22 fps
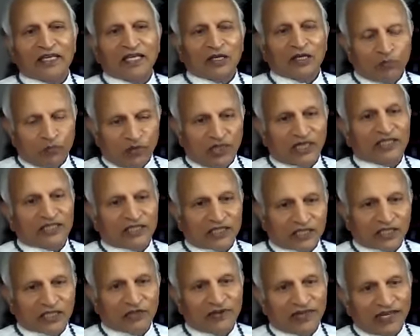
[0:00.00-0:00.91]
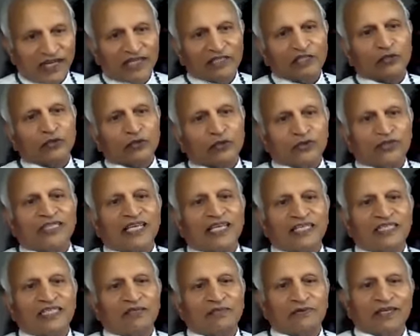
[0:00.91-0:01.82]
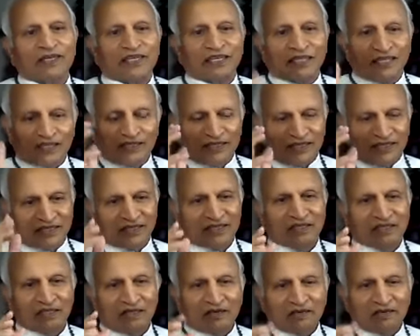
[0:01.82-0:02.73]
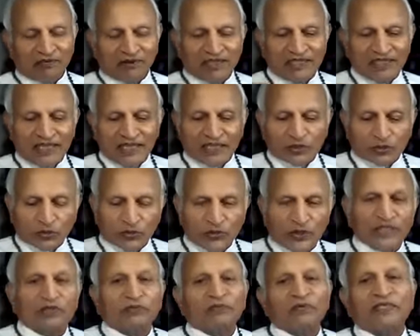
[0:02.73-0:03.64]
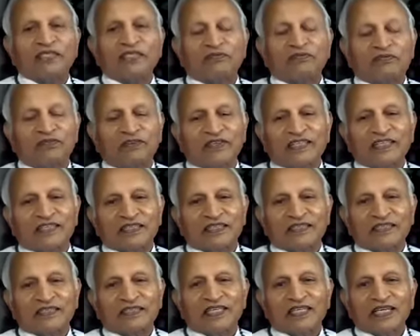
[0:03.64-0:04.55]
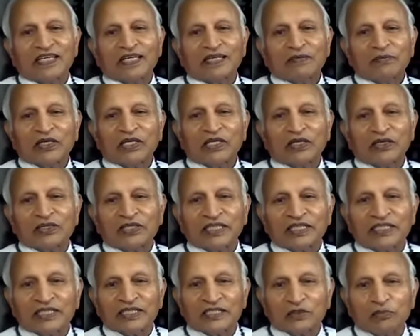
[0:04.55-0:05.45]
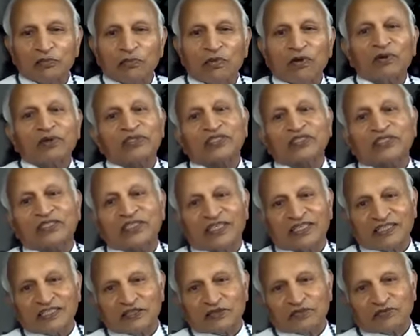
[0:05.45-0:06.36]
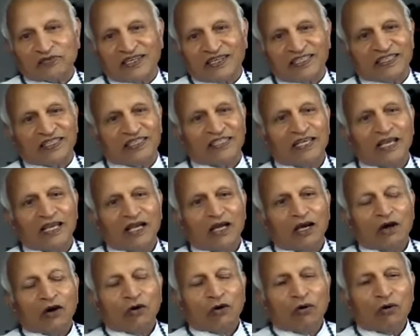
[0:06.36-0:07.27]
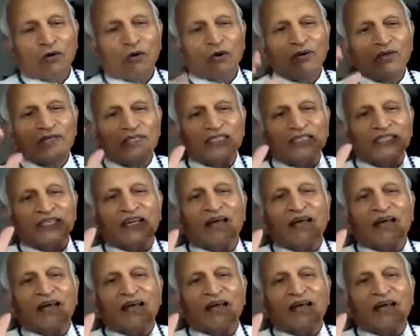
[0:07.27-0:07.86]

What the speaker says: but civilized society will learn one day to eat with the fingers because it is more satisfying. All other